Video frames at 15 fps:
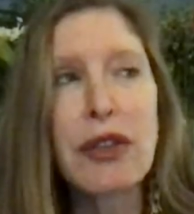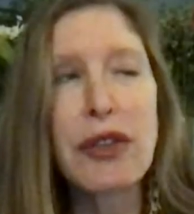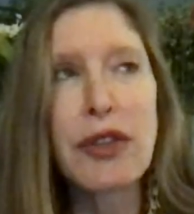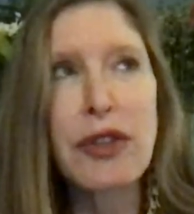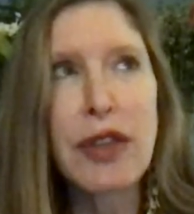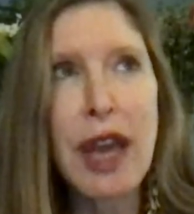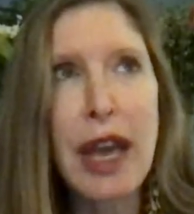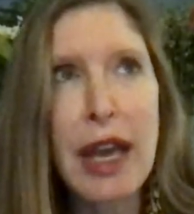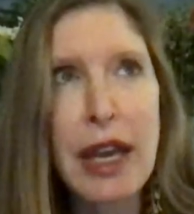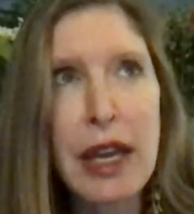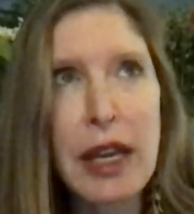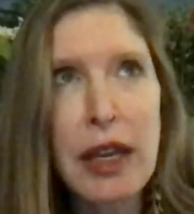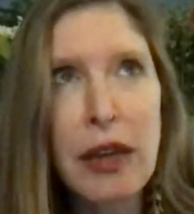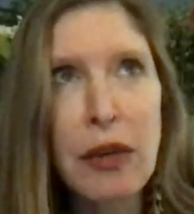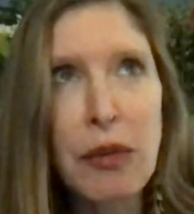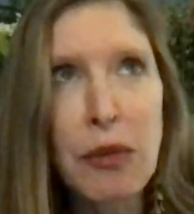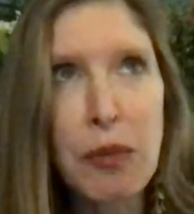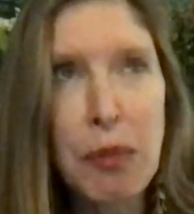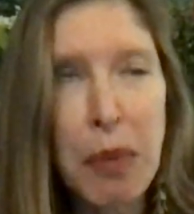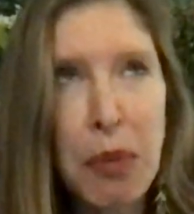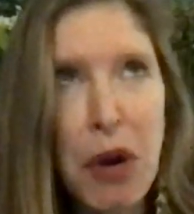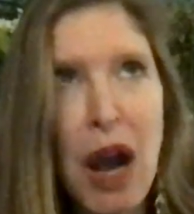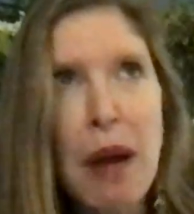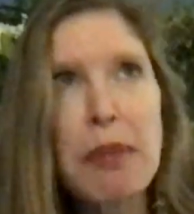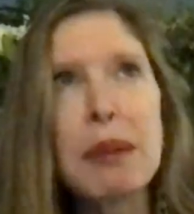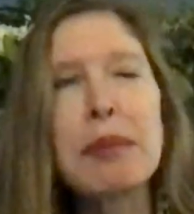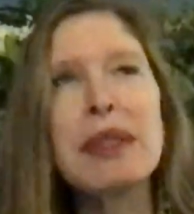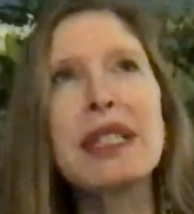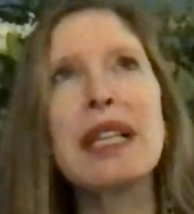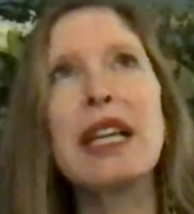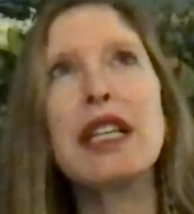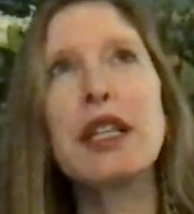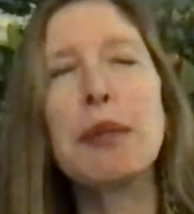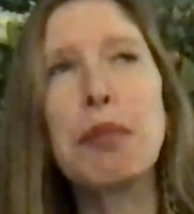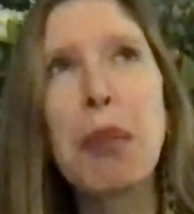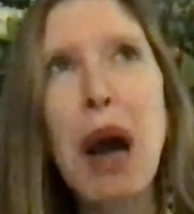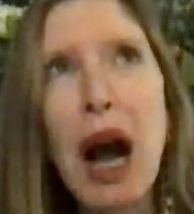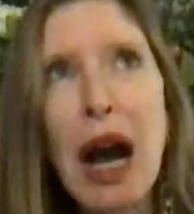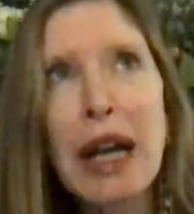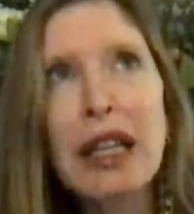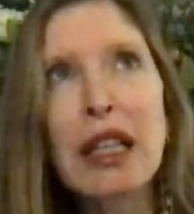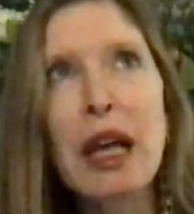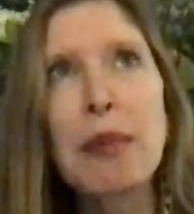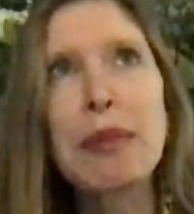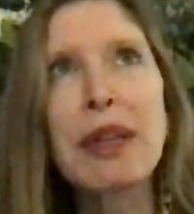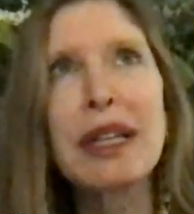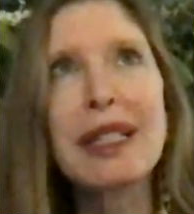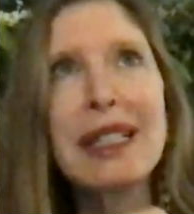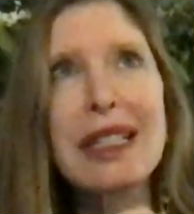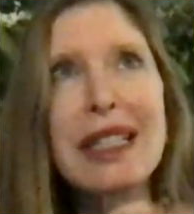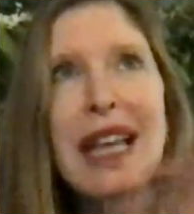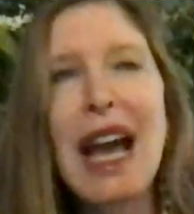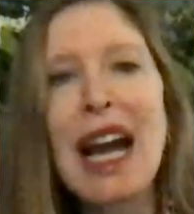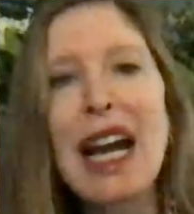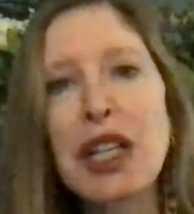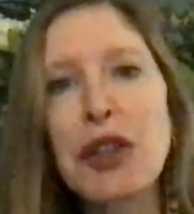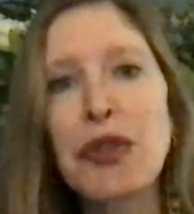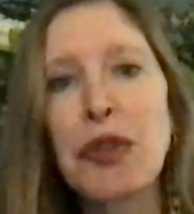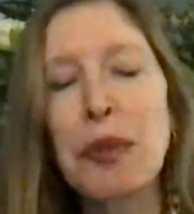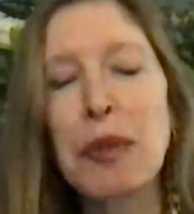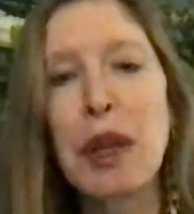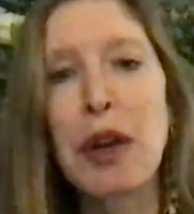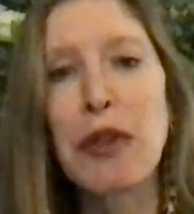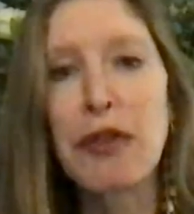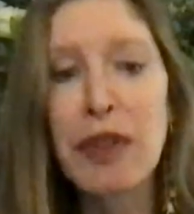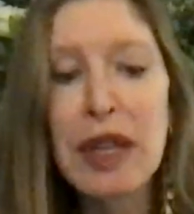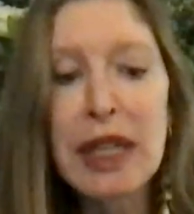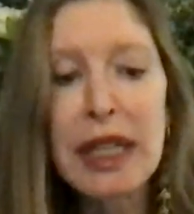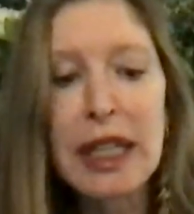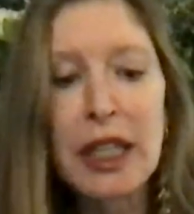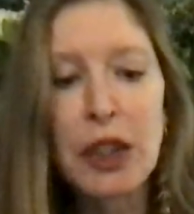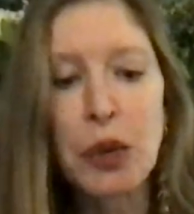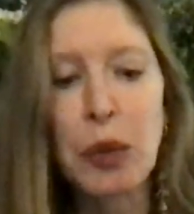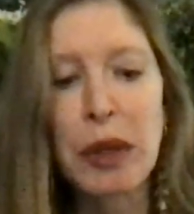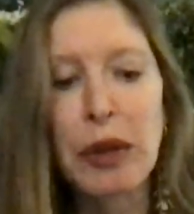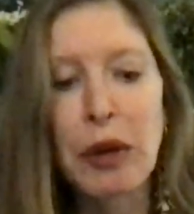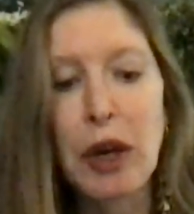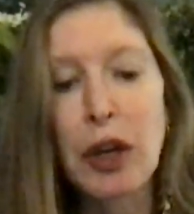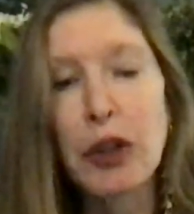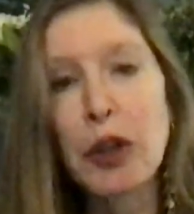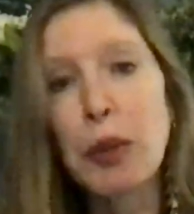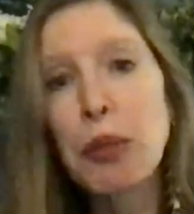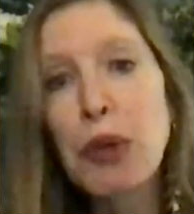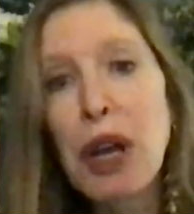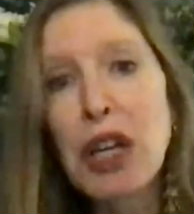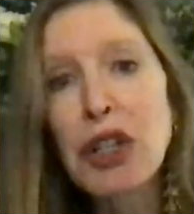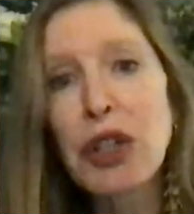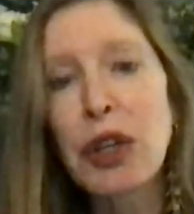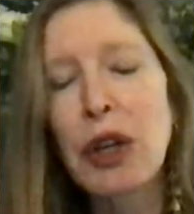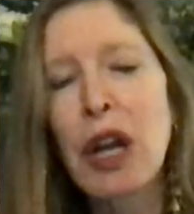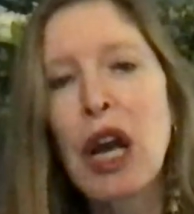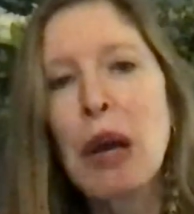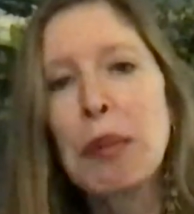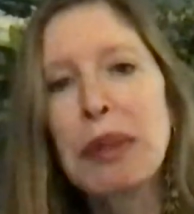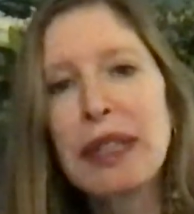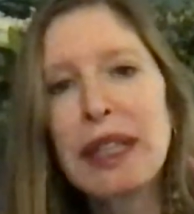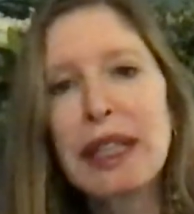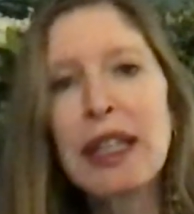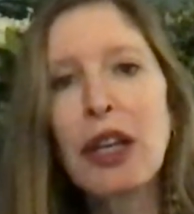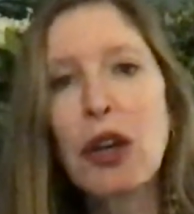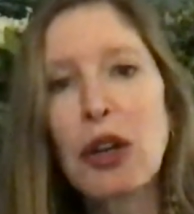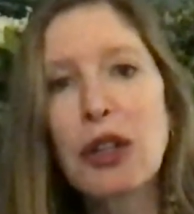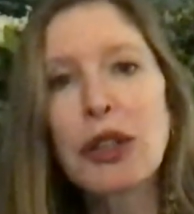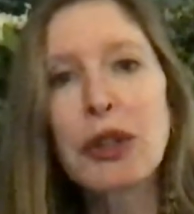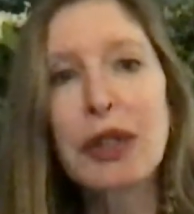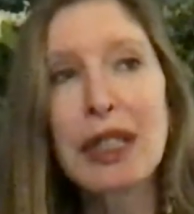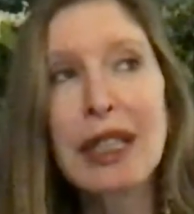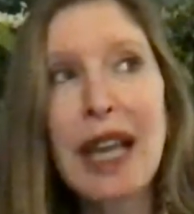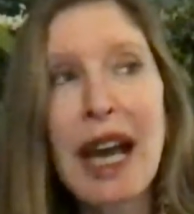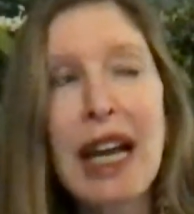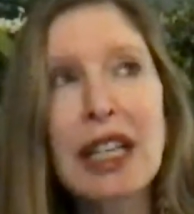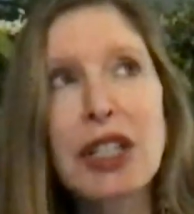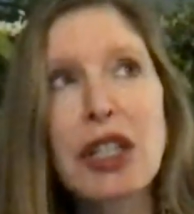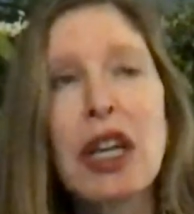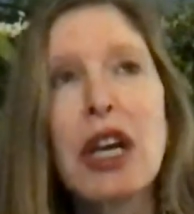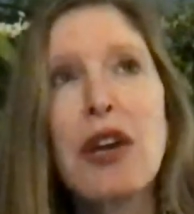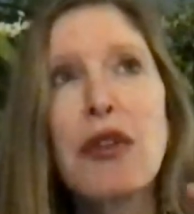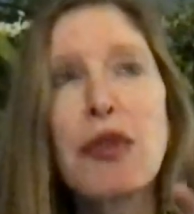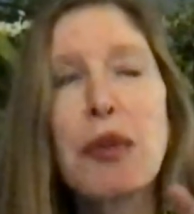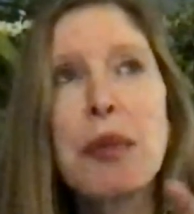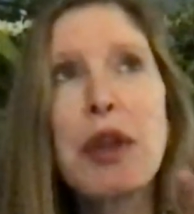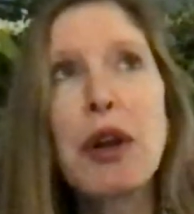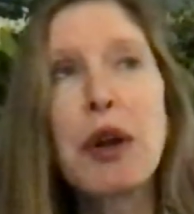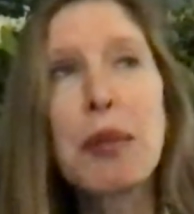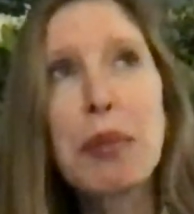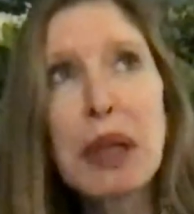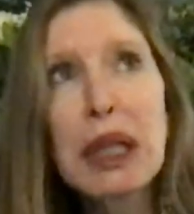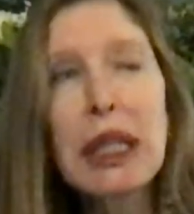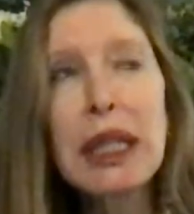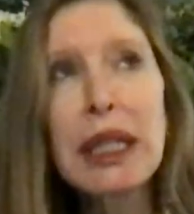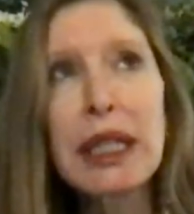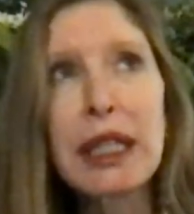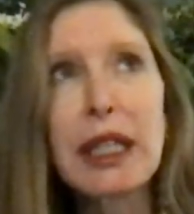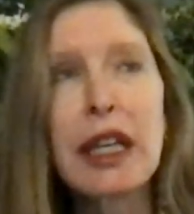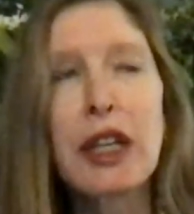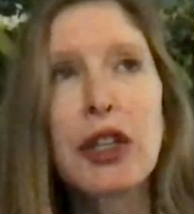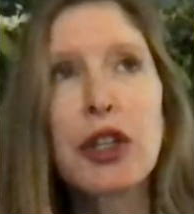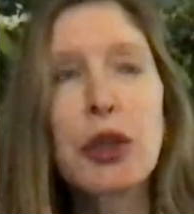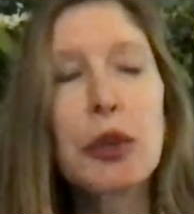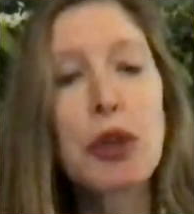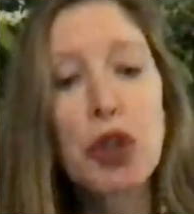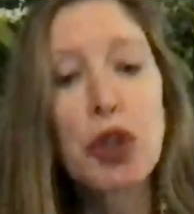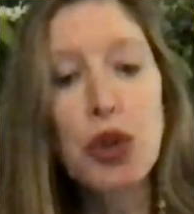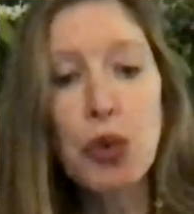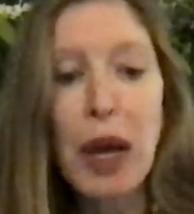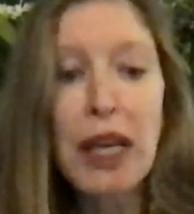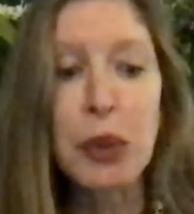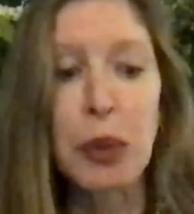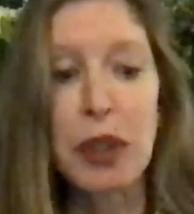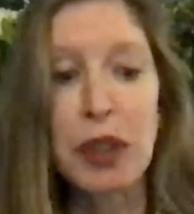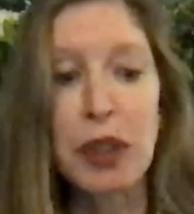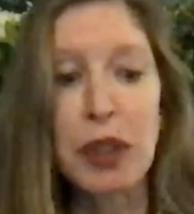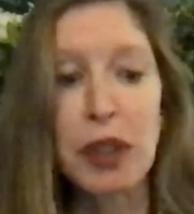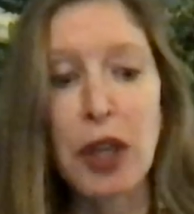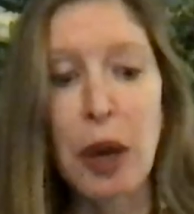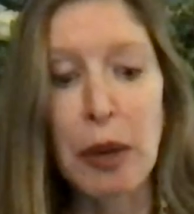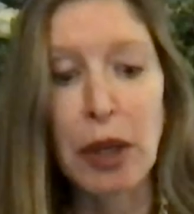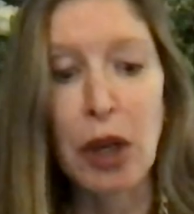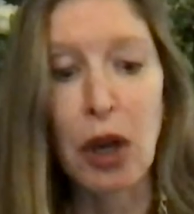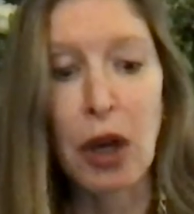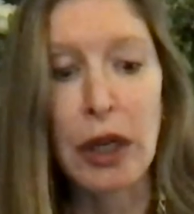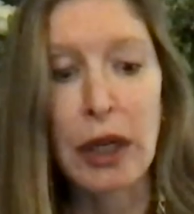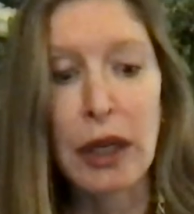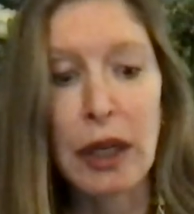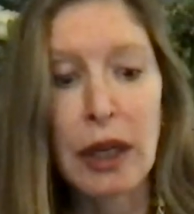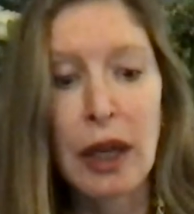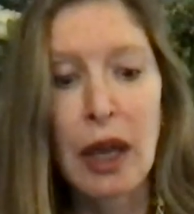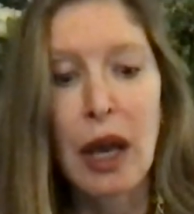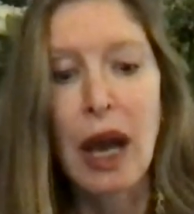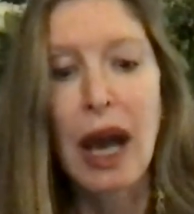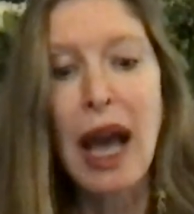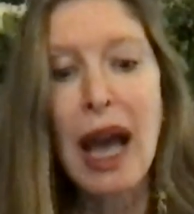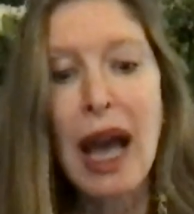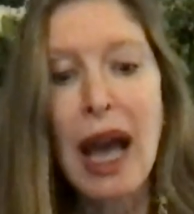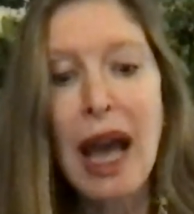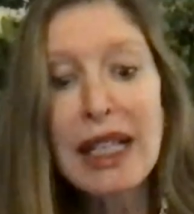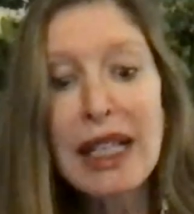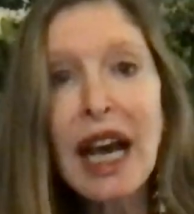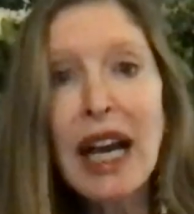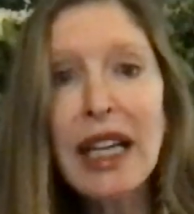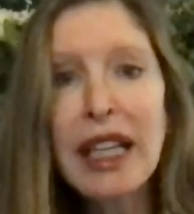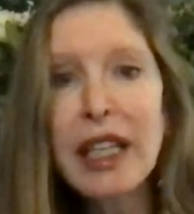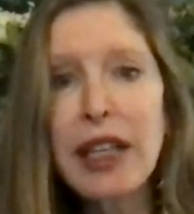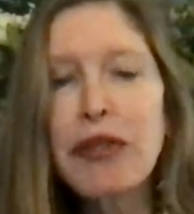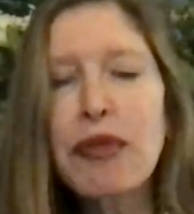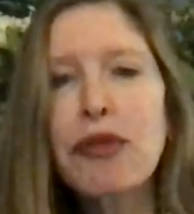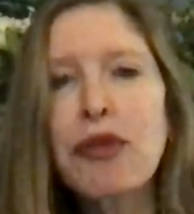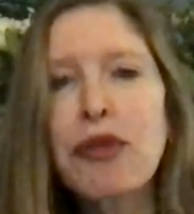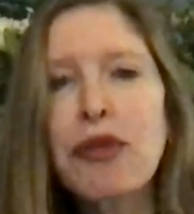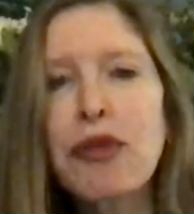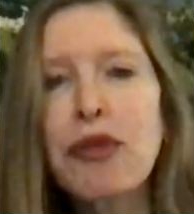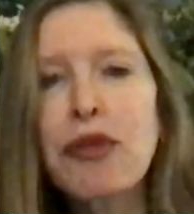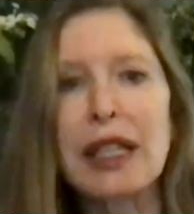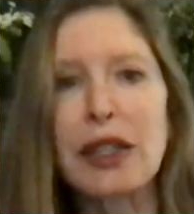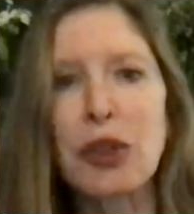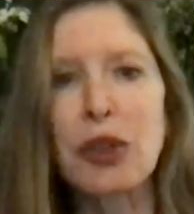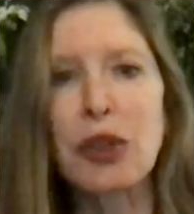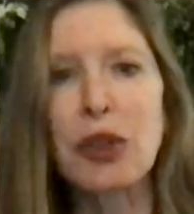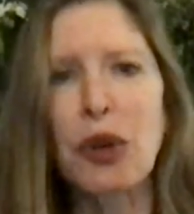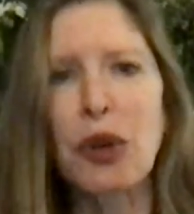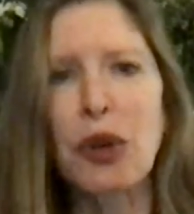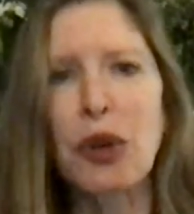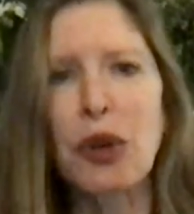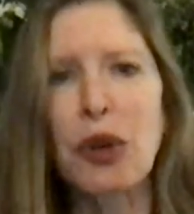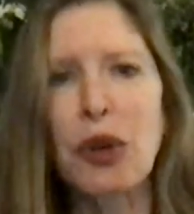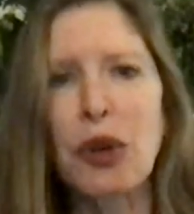they problems tend to pile up. They detach from their feelings when they're under pressure, but then they also detach from their ability to address what's going on. Anxiety freezes or asks for